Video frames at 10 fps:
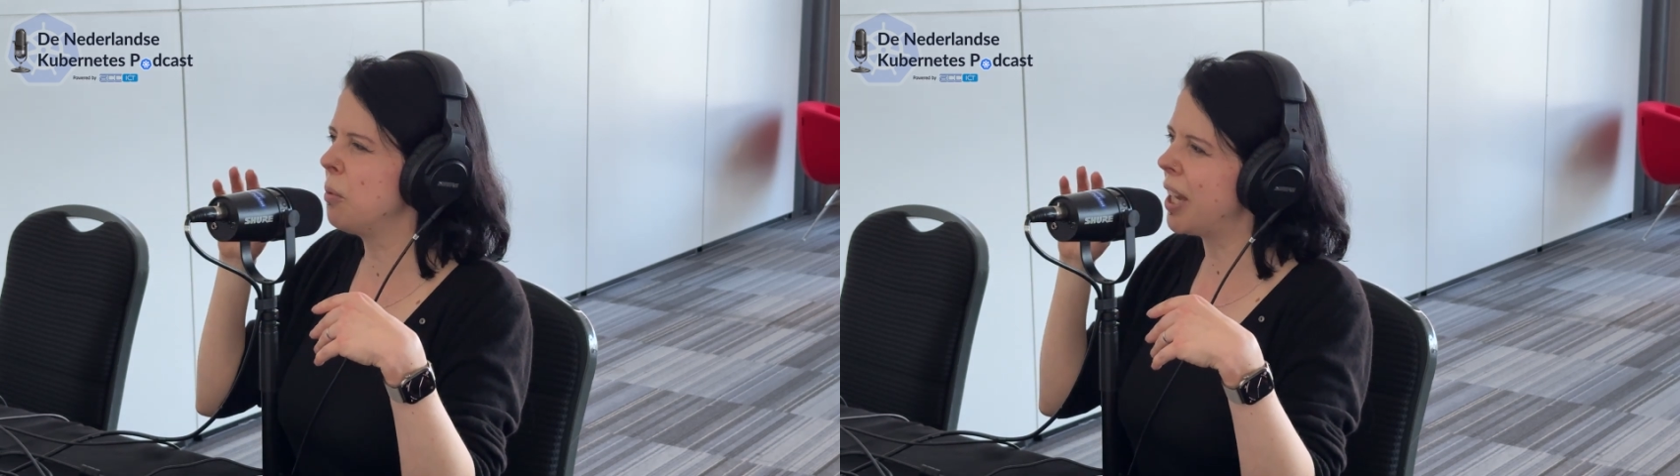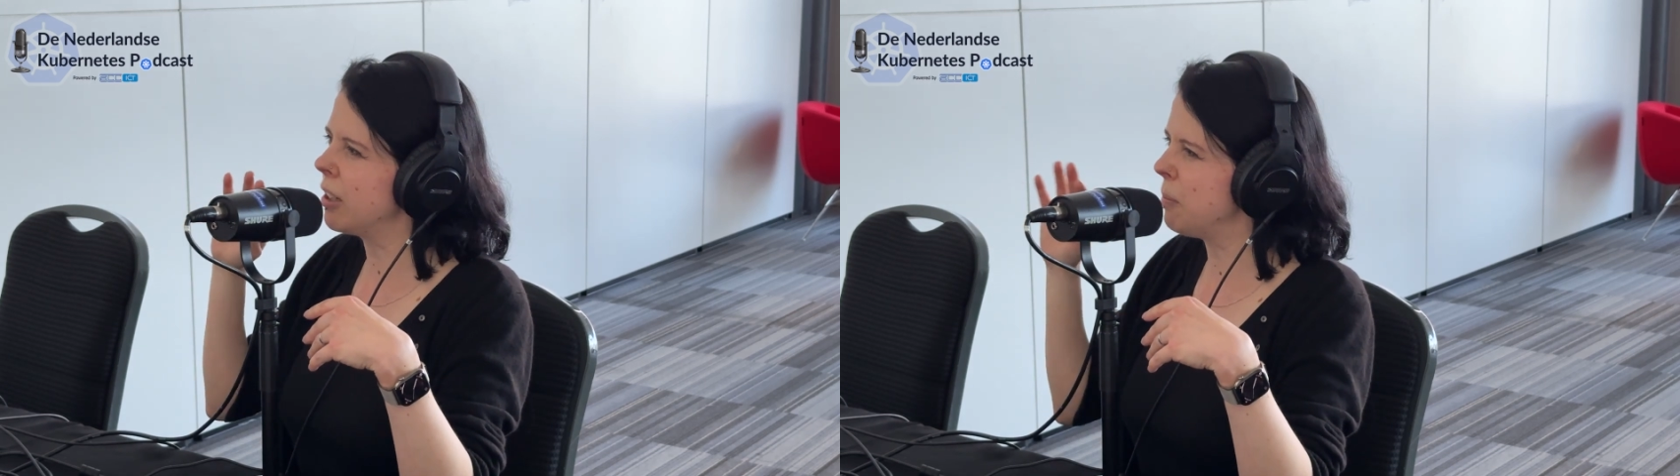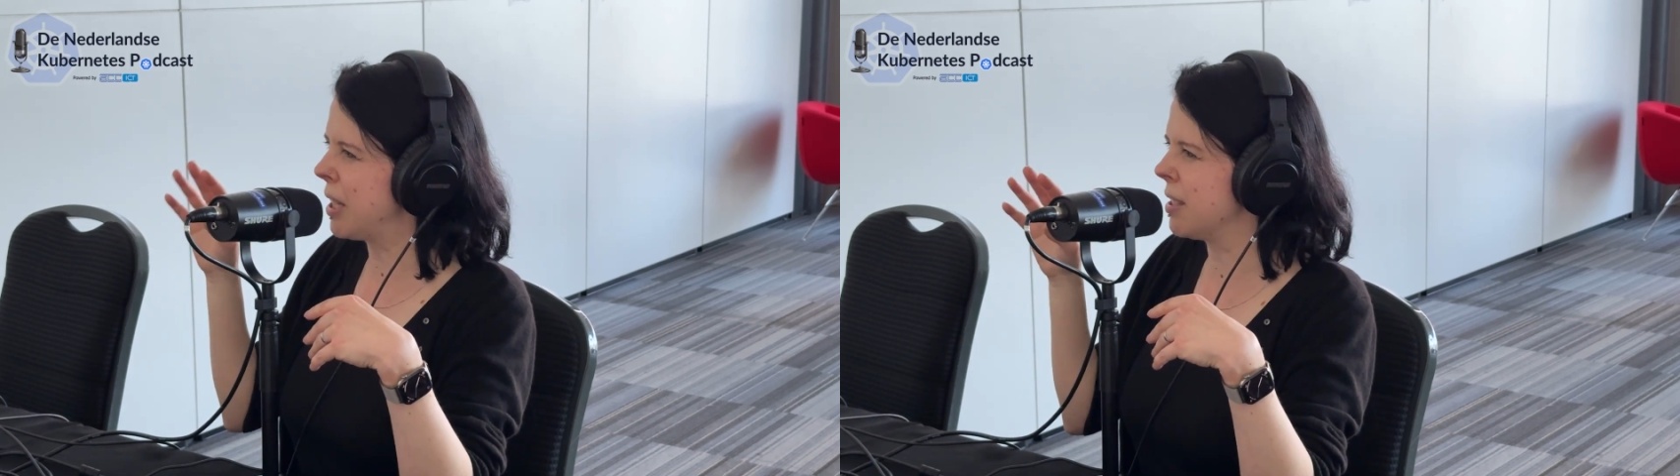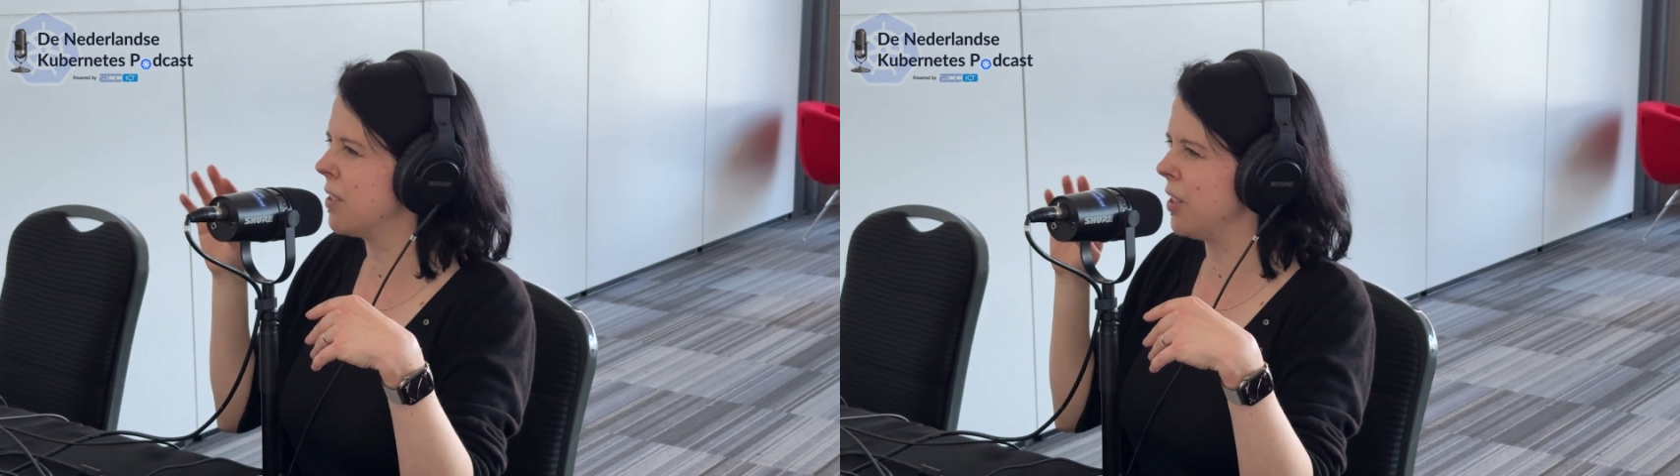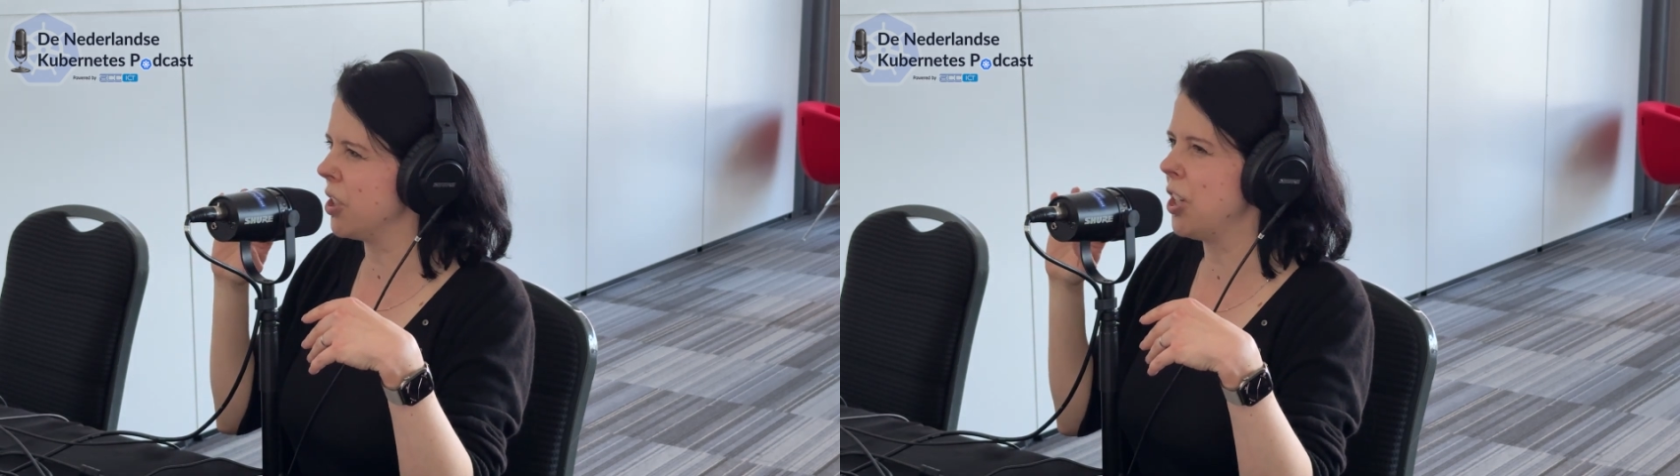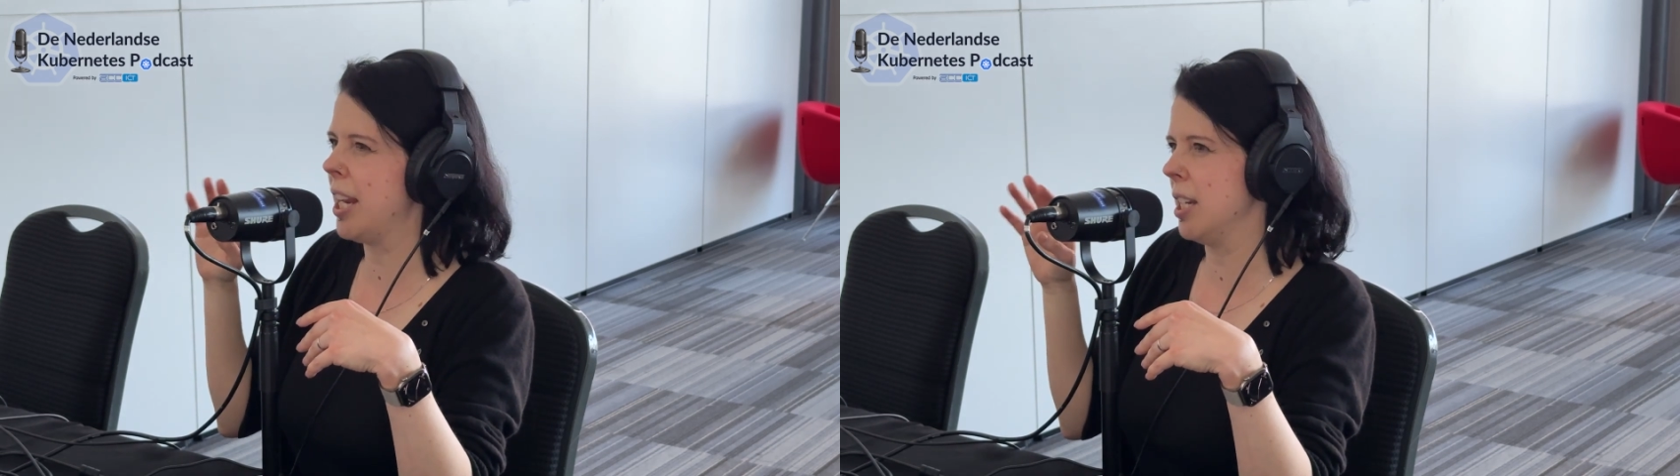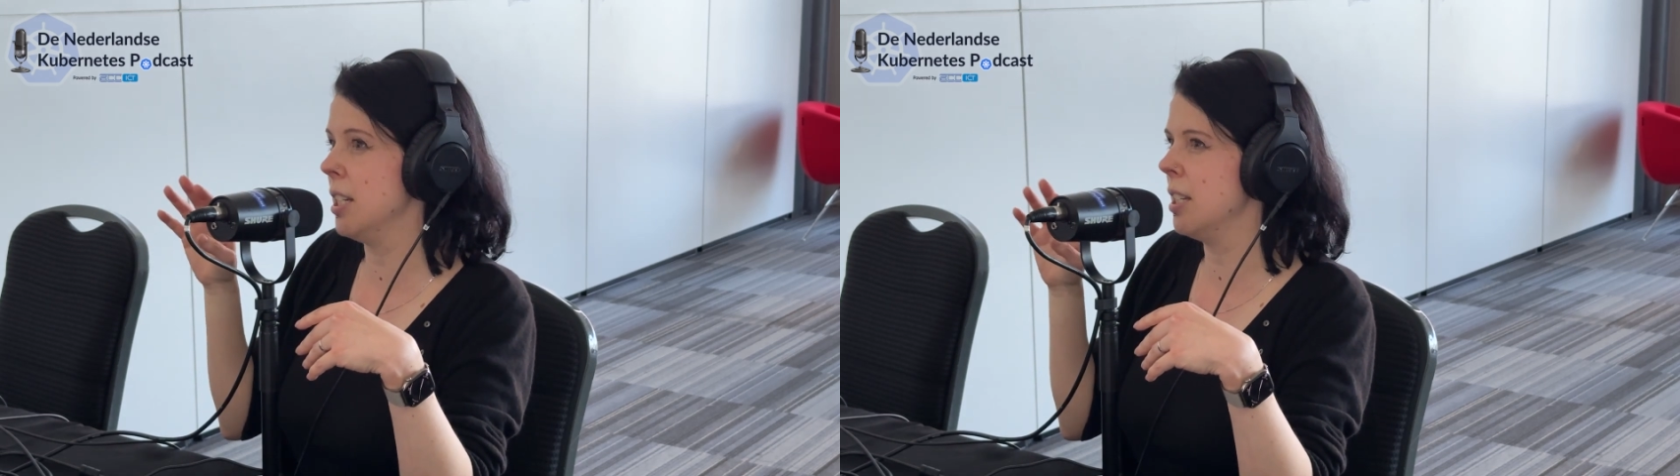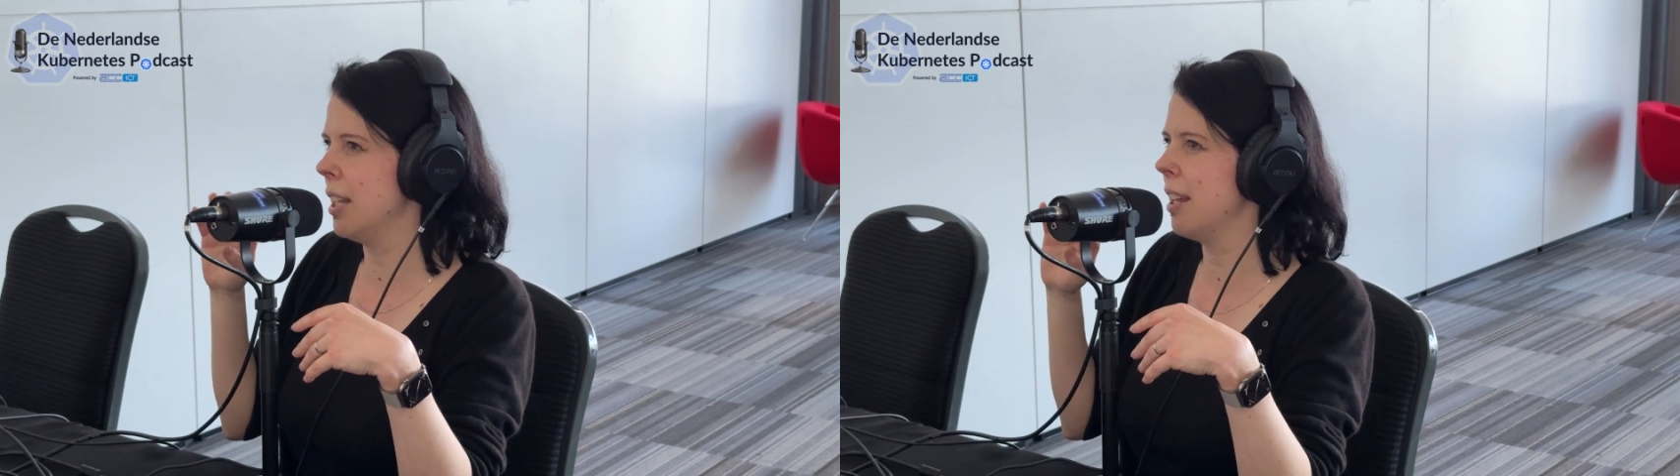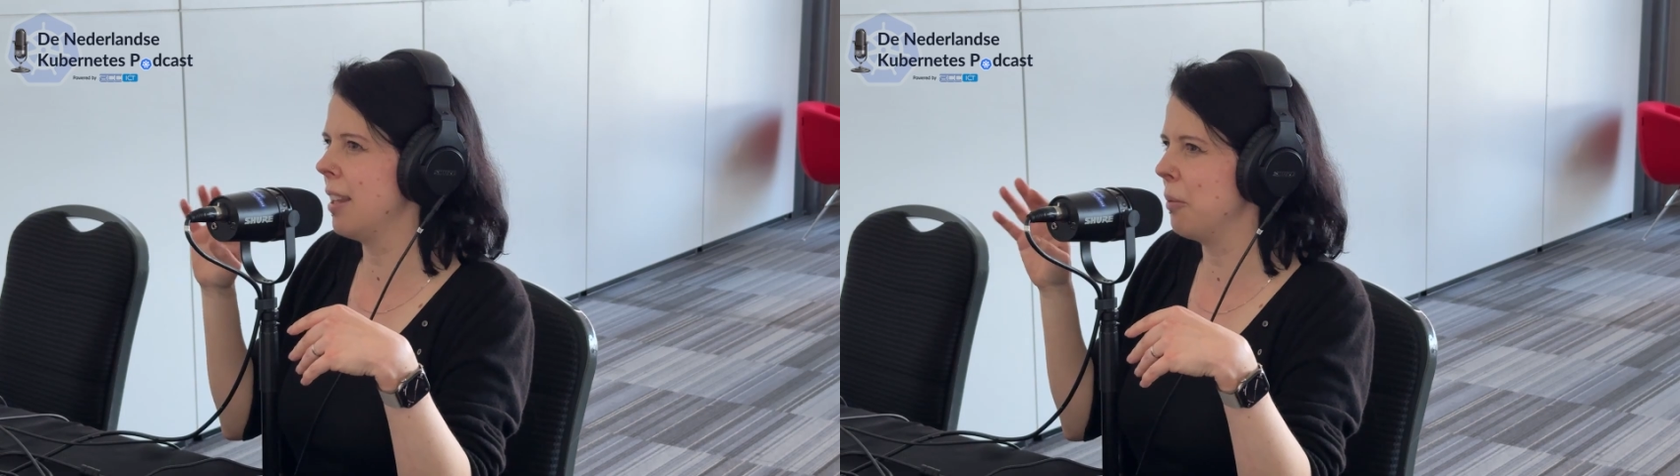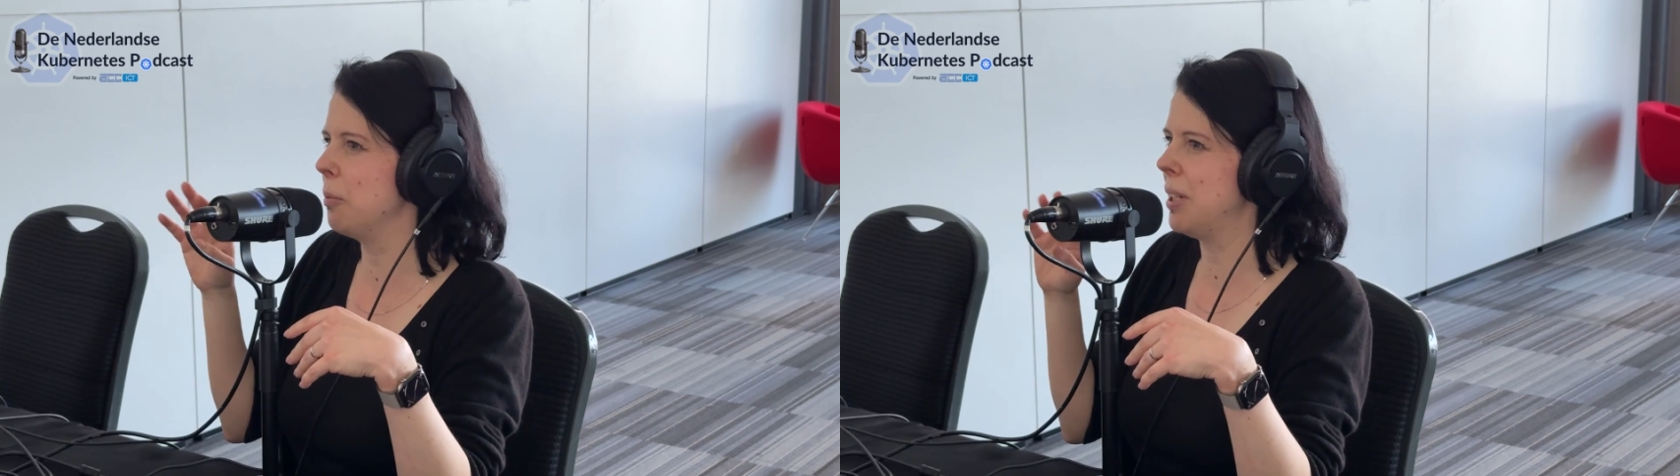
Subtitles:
well, I could make the sphere shaded, and that will be